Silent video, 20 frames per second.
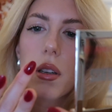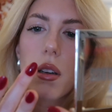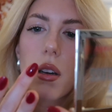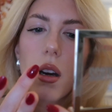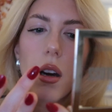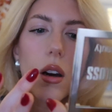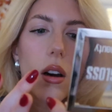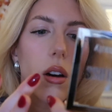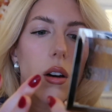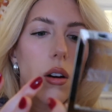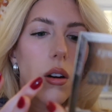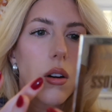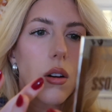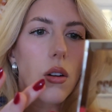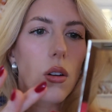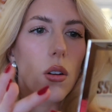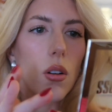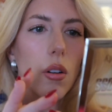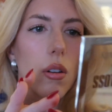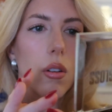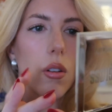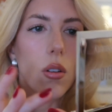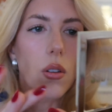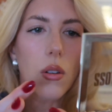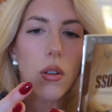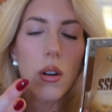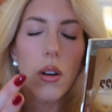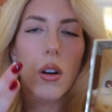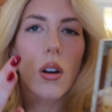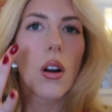
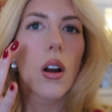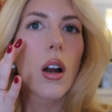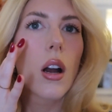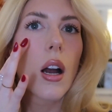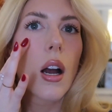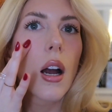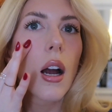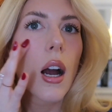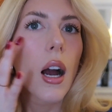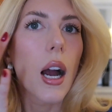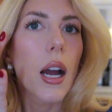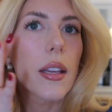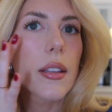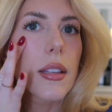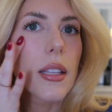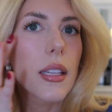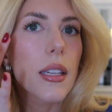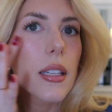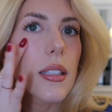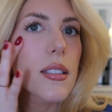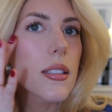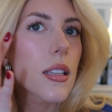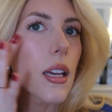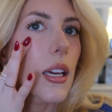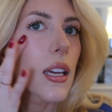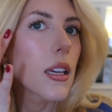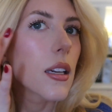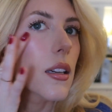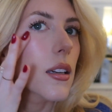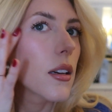oh, I think it's
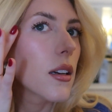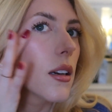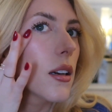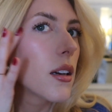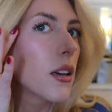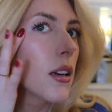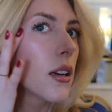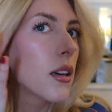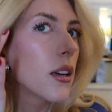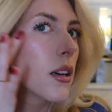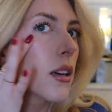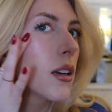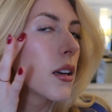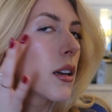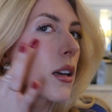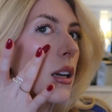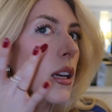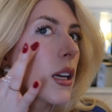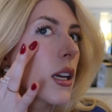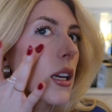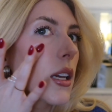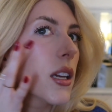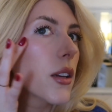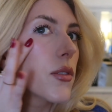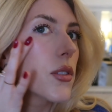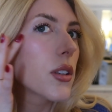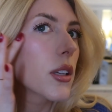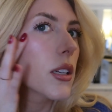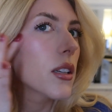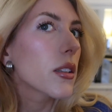like,
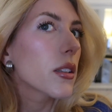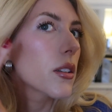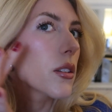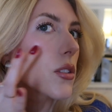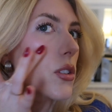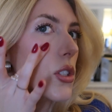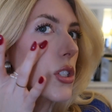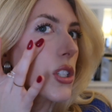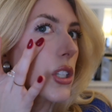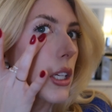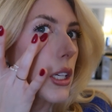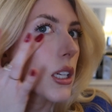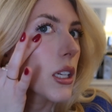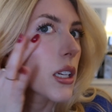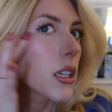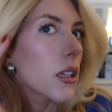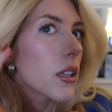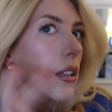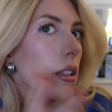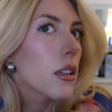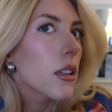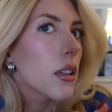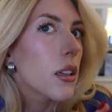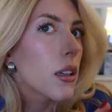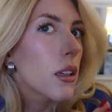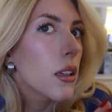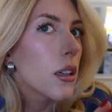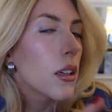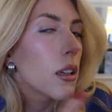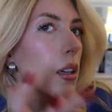gives you like a little sheen.
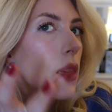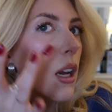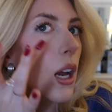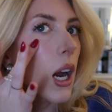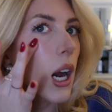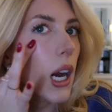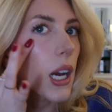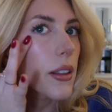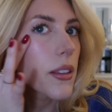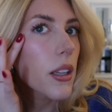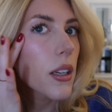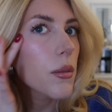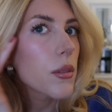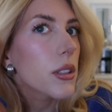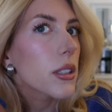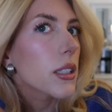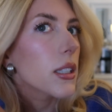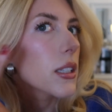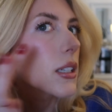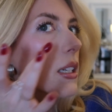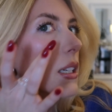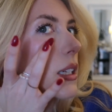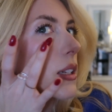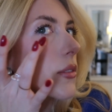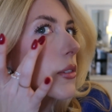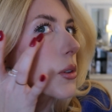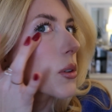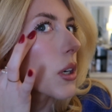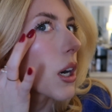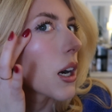I thought it was like gonna
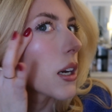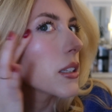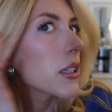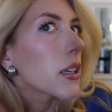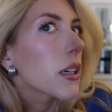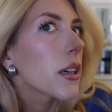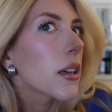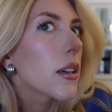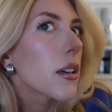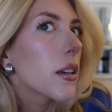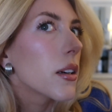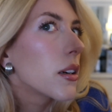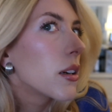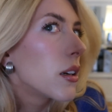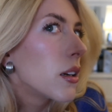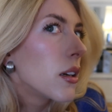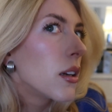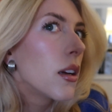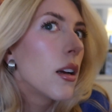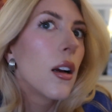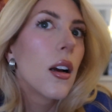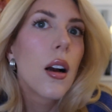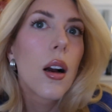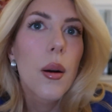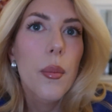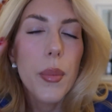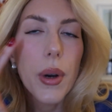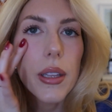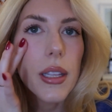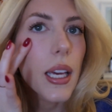give you color.
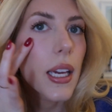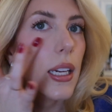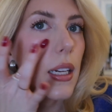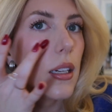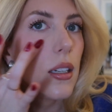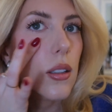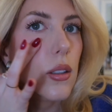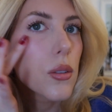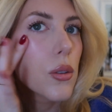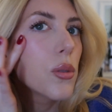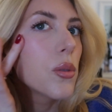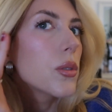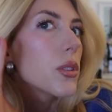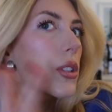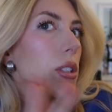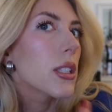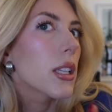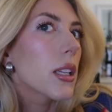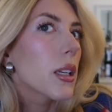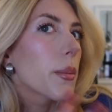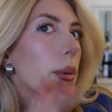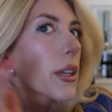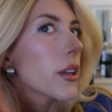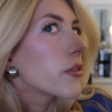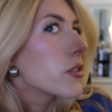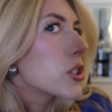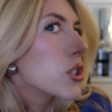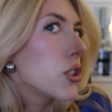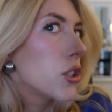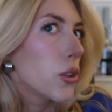But like, ooh, just a little bit
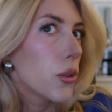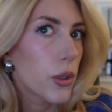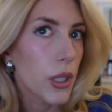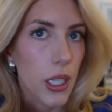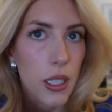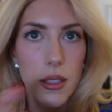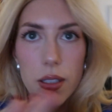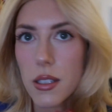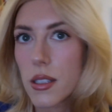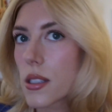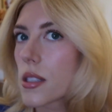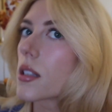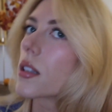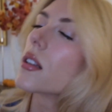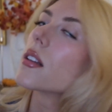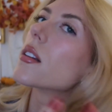of dewness.